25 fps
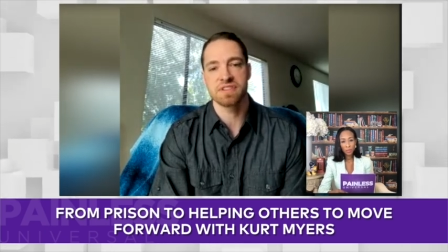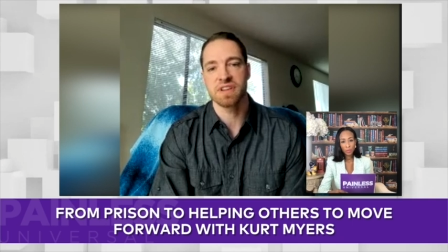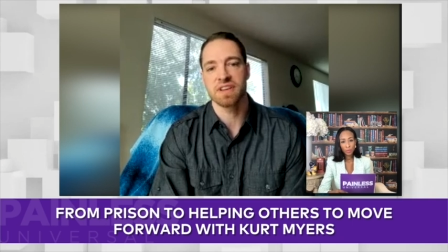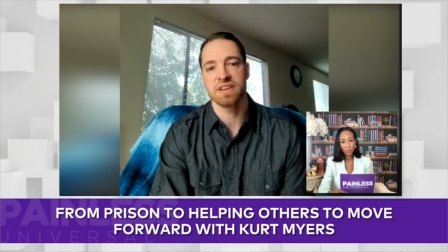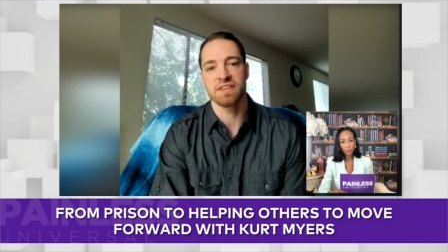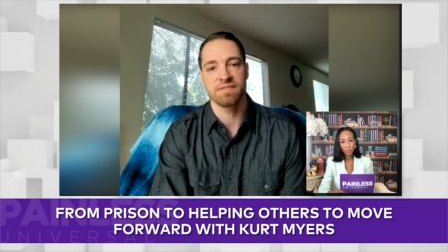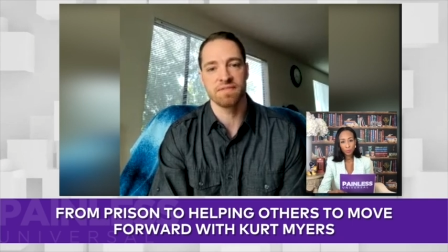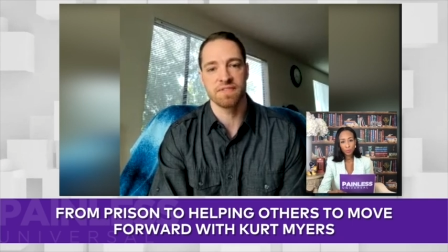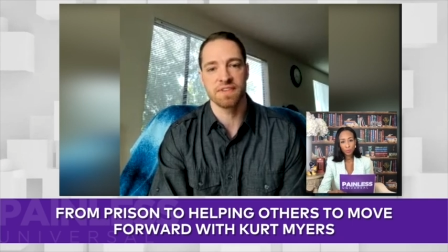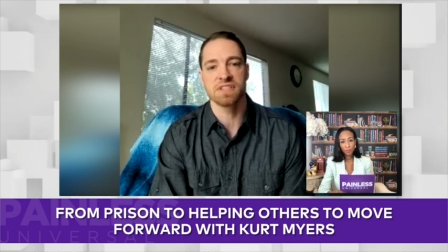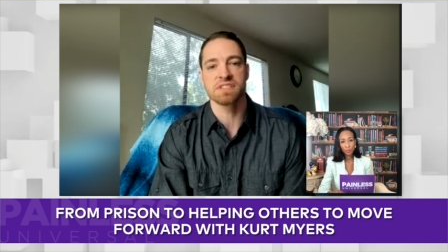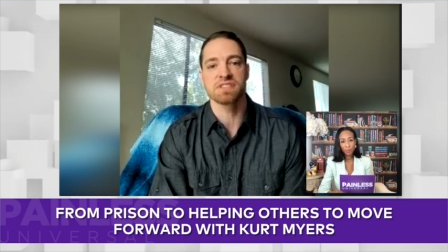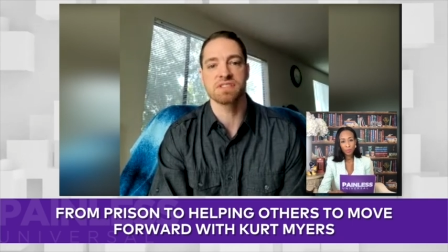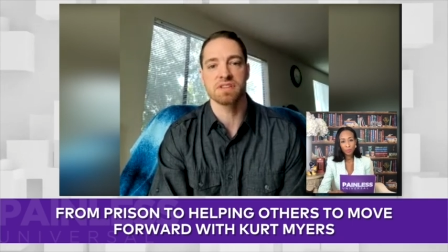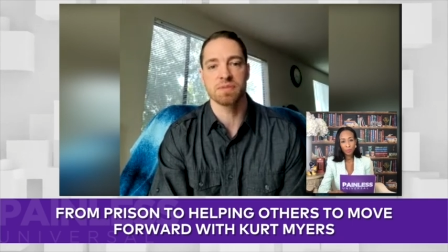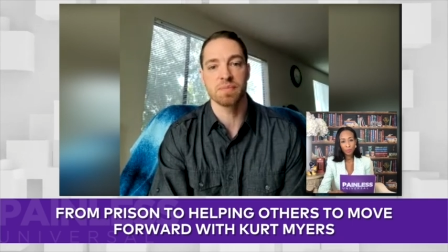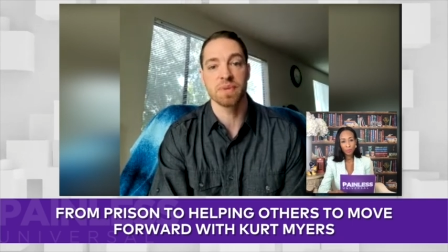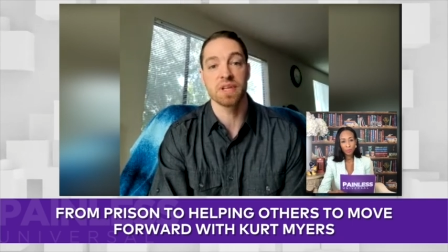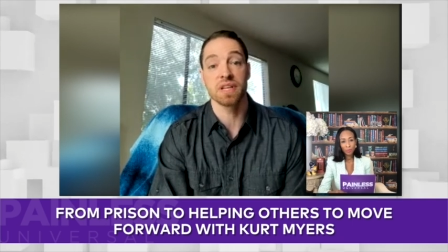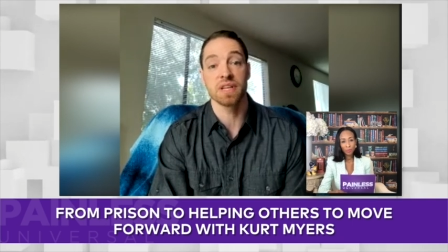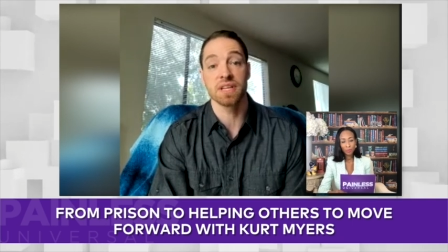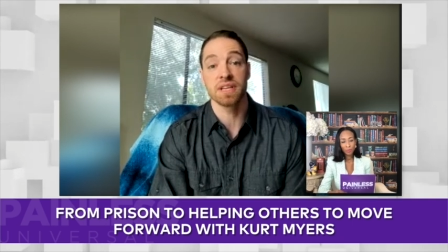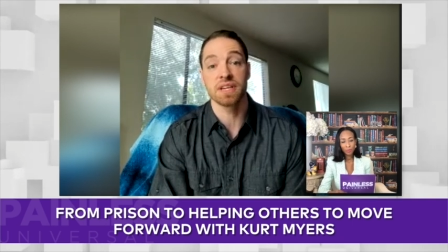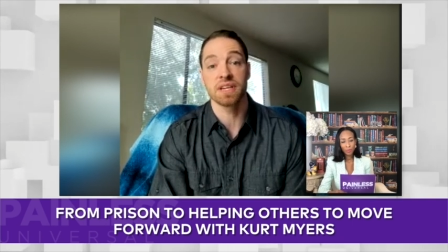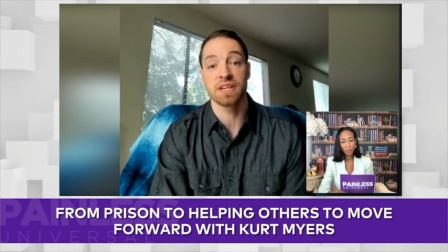
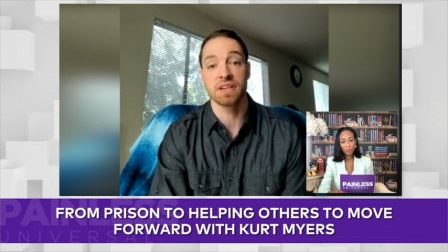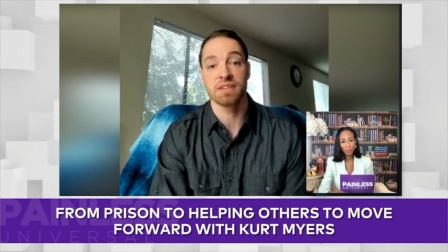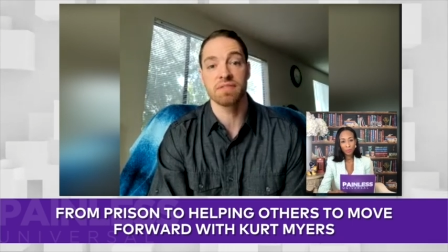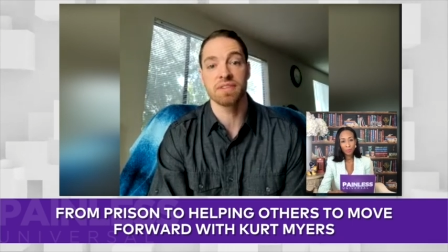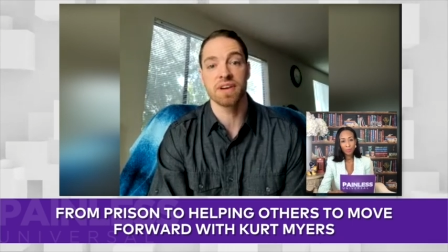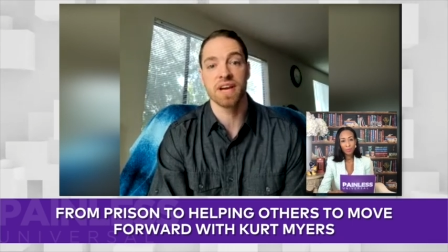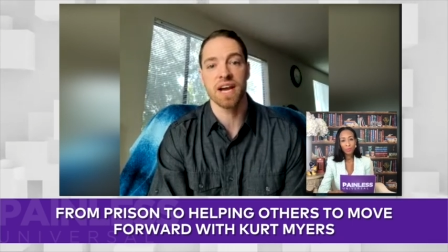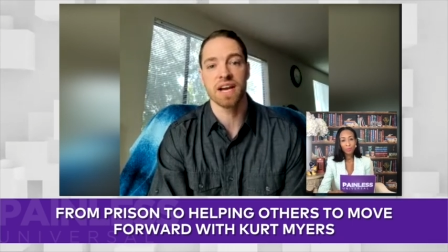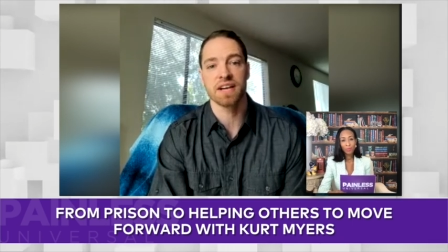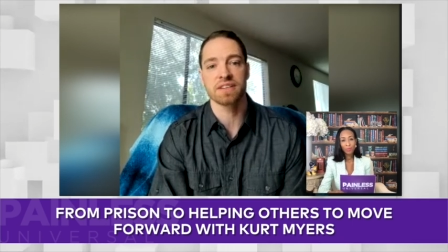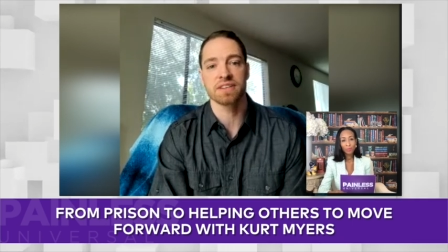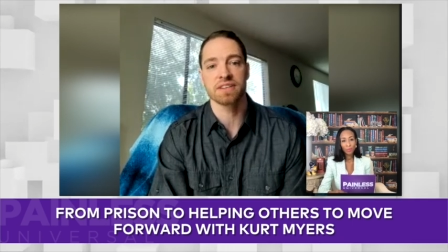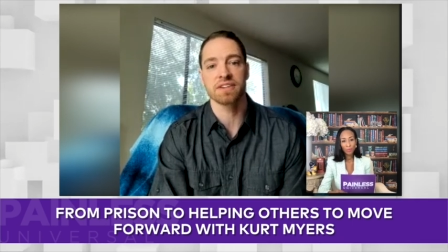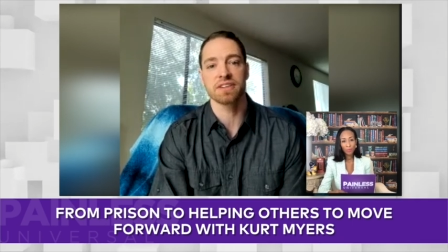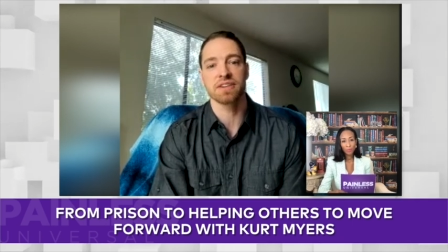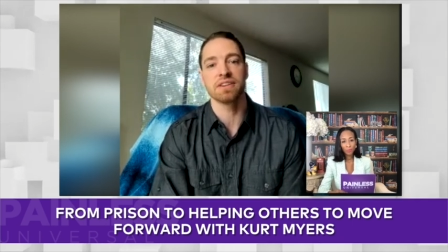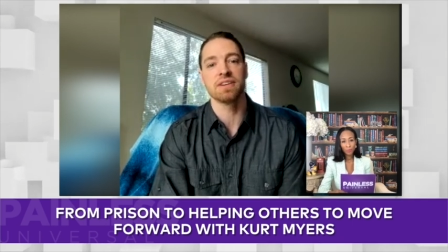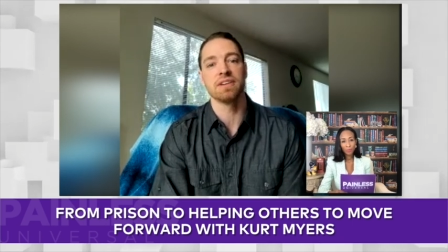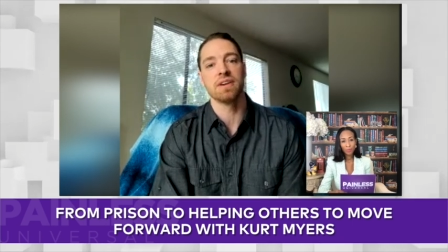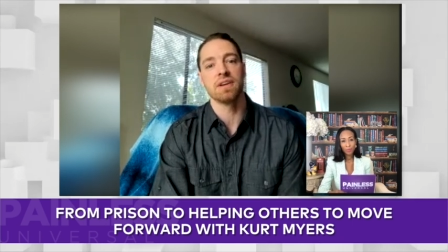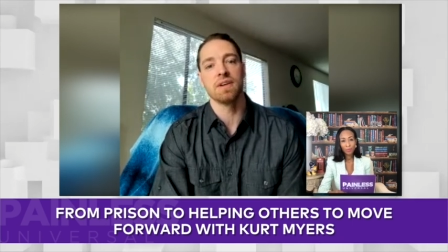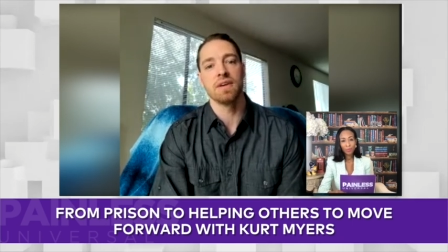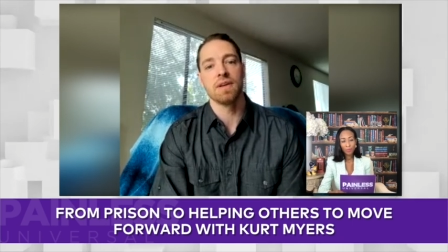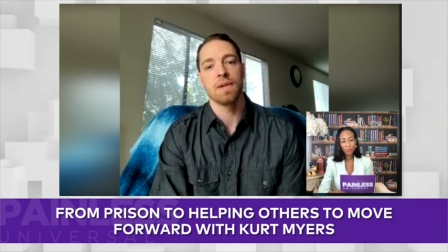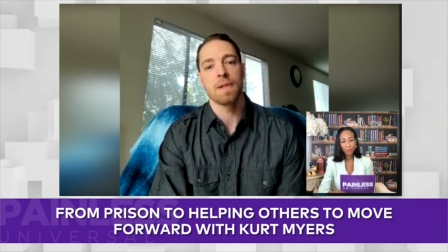invincibility factor
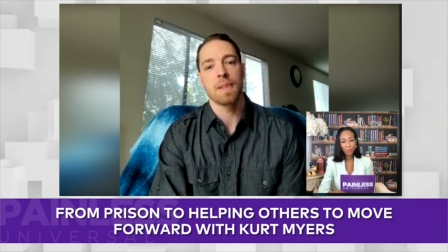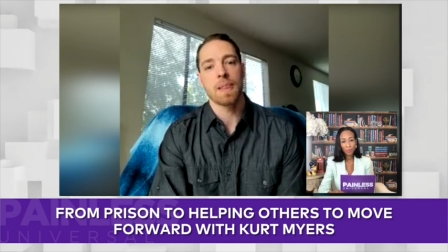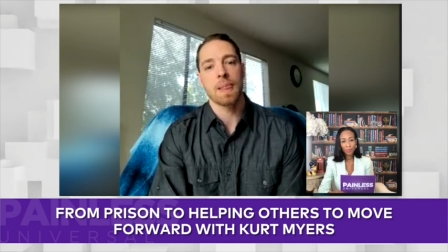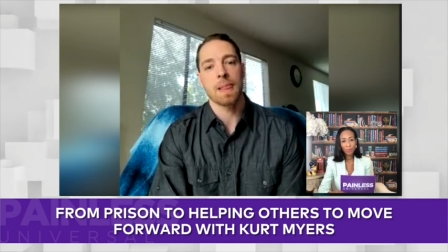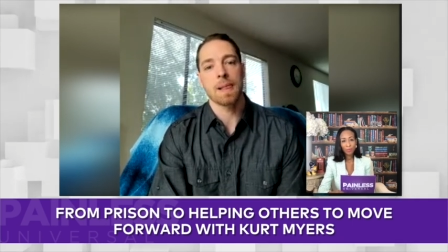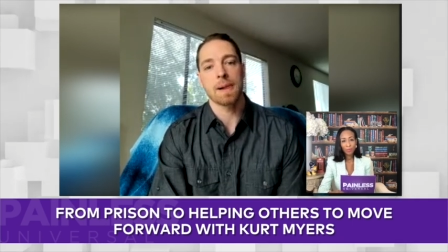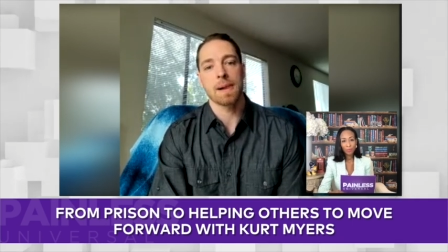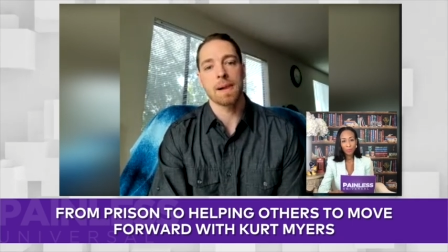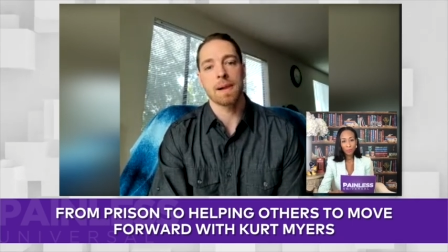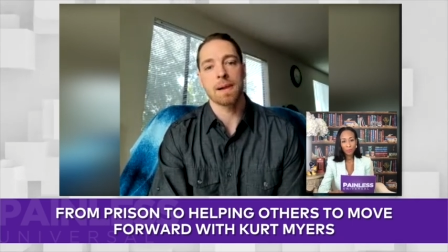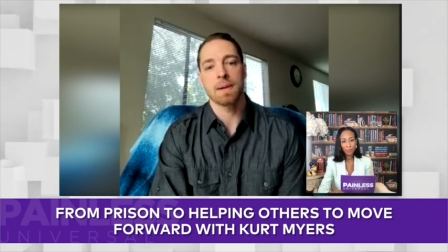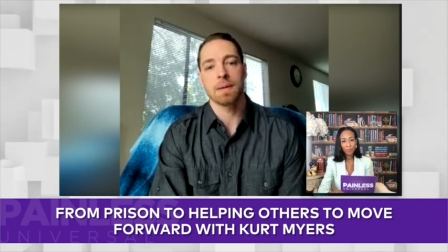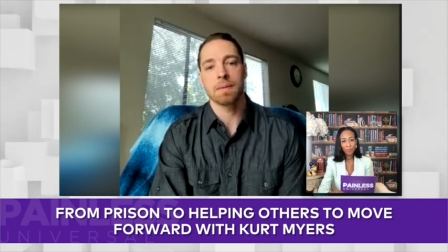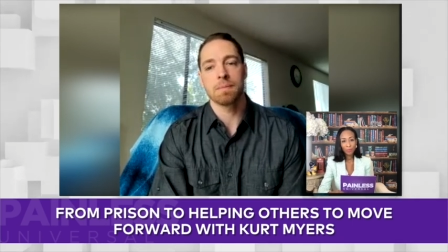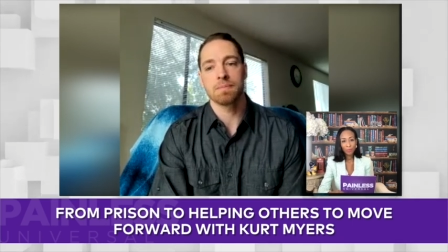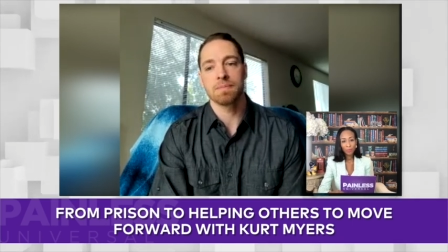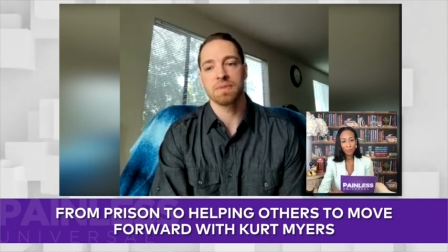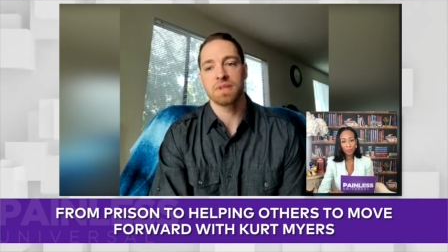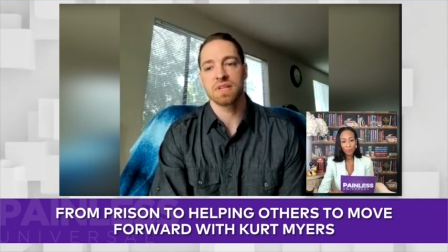um,